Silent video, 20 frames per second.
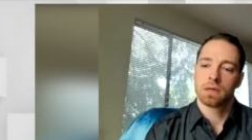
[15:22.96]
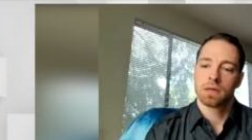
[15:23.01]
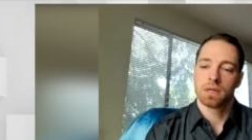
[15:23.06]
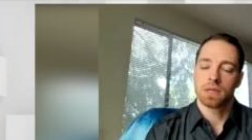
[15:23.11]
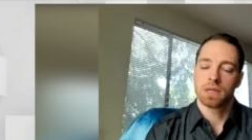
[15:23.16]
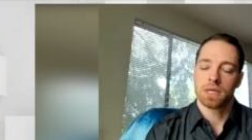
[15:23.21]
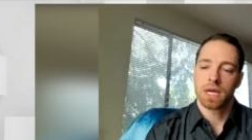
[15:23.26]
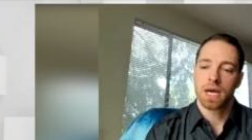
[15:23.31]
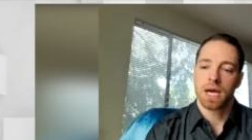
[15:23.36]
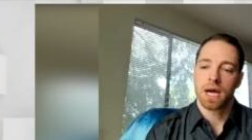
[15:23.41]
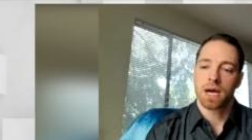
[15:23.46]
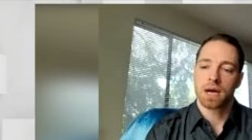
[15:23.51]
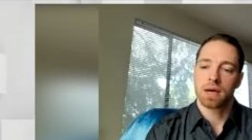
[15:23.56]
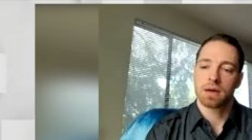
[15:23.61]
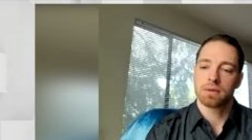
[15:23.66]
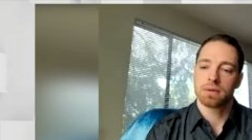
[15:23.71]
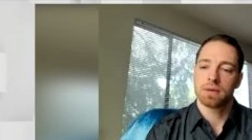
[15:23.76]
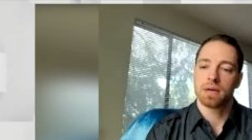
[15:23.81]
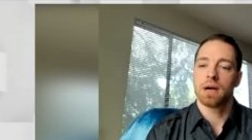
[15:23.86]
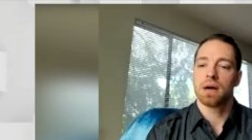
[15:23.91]
Yeah,
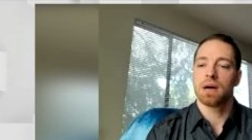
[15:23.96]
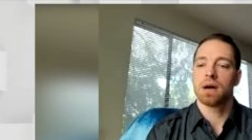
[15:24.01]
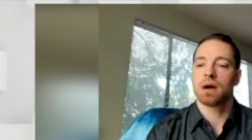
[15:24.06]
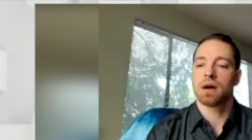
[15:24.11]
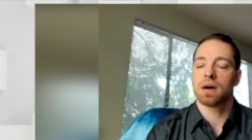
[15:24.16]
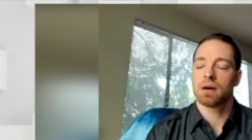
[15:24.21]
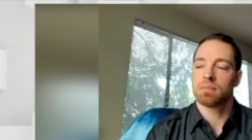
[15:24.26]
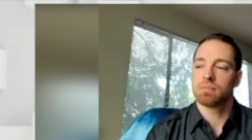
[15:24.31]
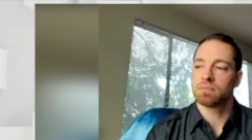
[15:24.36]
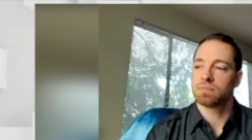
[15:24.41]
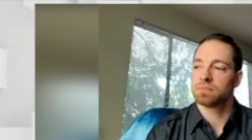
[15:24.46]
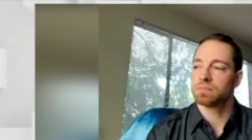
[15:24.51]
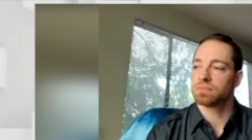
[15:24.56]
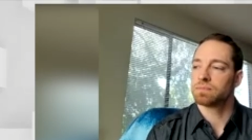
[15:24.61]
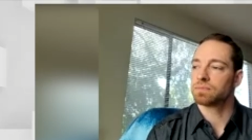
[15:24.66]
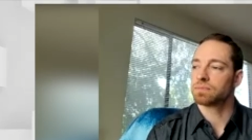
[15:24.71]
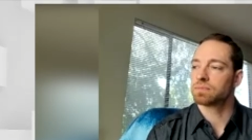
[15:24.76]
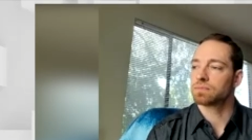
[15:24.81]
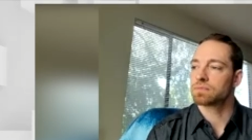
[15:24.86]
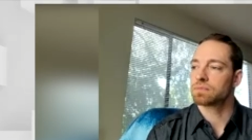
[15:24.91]
um,
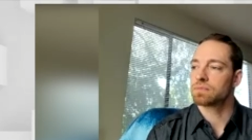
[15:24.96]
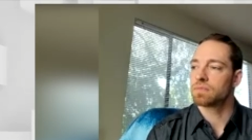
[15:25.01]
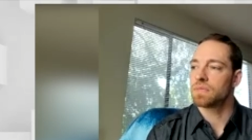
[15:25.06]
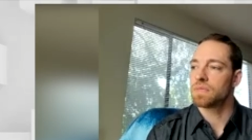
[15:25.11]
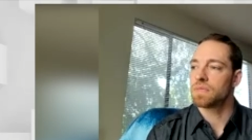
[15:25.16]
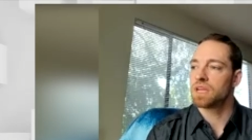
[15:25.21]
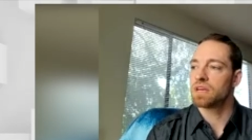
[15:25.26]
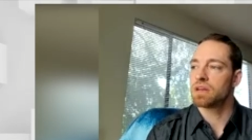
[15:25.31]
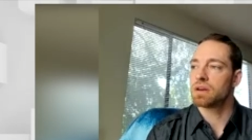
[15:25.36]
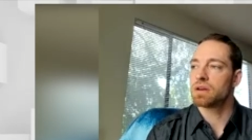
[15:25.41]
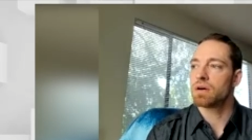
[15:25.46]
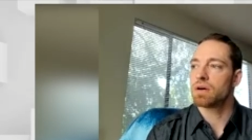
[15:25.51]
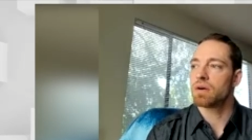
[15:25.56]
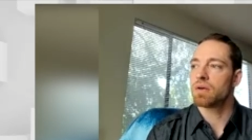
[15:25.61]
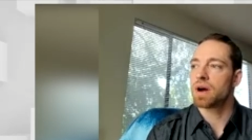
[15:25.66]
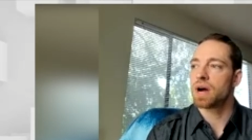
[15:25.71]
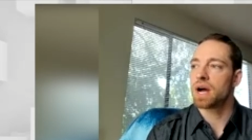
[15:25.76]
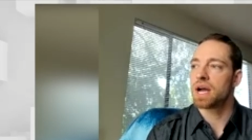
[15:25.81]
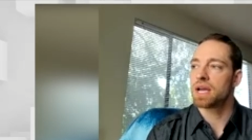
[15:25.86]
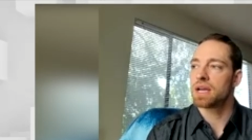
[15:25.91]
you know,
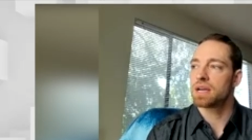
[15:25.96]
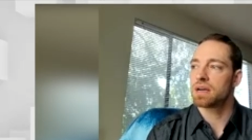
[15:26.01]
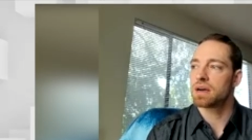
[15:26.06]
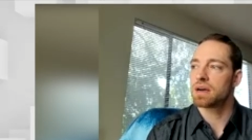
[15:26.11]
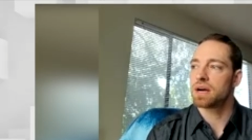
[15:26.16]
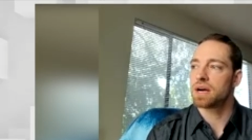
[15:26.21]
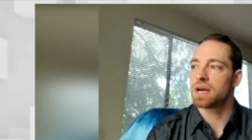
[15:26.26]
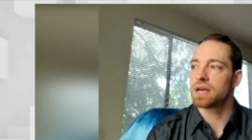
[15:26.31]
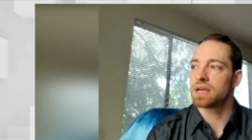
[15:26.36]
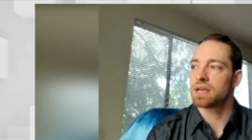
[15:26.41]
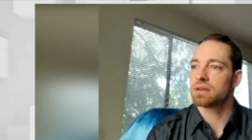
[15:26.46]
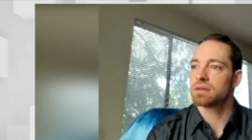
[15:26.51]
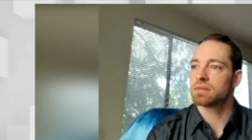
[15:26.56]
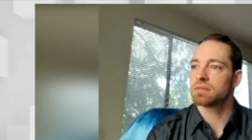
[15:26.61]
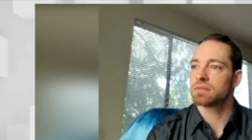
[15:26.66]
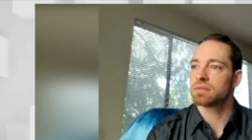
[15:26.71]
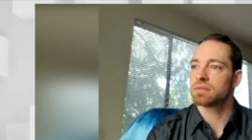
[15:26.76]
I I